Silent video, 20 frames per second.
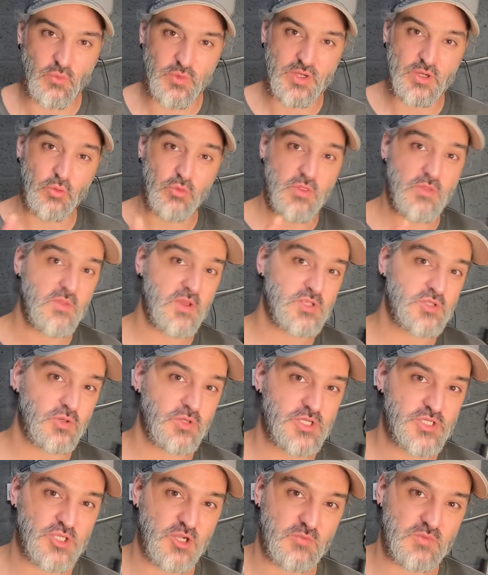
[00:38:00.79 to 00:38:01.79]
We call them the
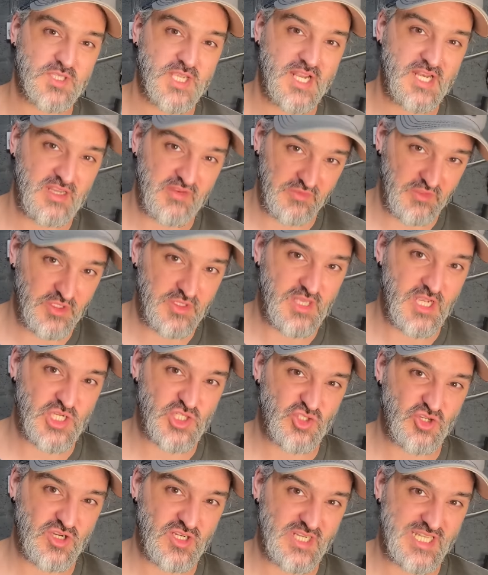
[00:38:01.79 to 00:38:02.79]
toy shop. So any of you that are
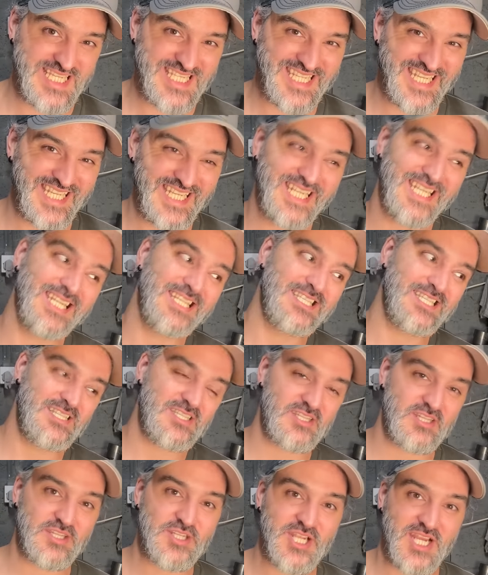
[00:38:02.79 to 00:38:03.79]
struggling to get your kids
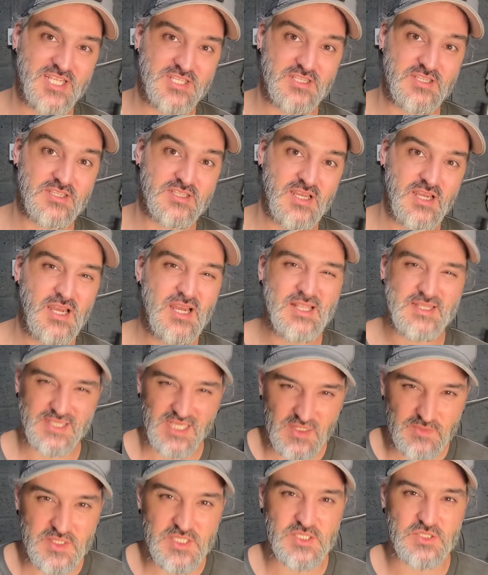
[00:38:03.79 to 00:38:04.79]
into the Chazzers, tell
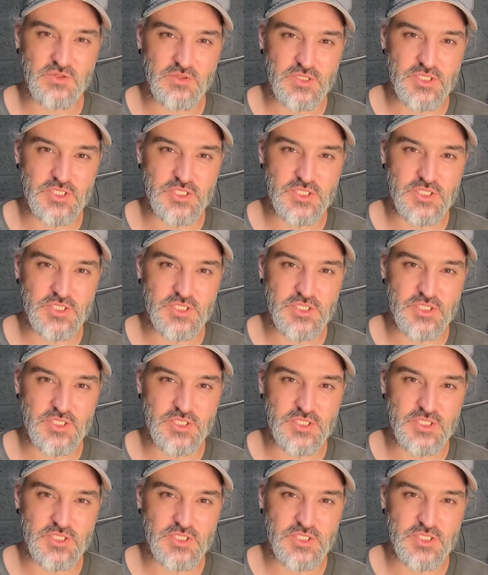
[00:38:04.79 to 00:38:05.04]
them it's a toy